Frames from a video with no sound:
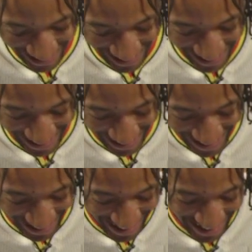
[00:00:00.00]

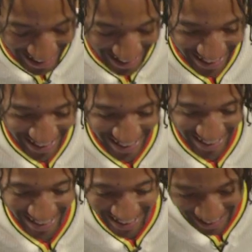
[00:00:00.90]

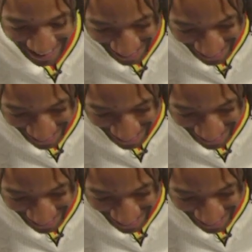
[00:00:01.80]
(silent)